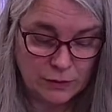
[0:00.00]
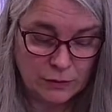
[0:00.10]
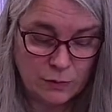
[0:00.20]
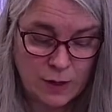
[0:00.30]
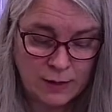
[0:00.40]

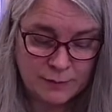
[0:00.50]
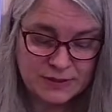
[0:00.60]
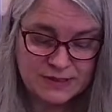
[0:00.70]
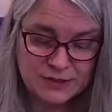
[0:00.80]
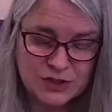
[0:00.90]
you want to
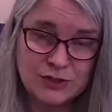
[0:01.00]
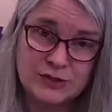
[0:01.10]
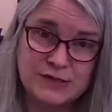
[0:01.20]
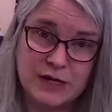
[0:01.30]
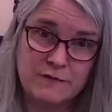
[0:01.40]
position
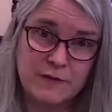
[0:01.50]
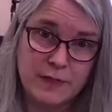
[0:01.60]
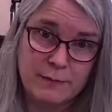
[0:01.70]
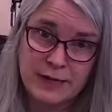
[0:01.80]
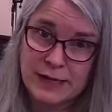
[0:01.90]
yourself on
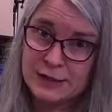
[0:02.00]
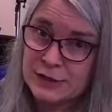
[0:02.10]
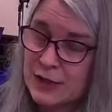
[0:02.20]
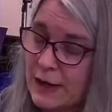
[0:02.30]
the bench,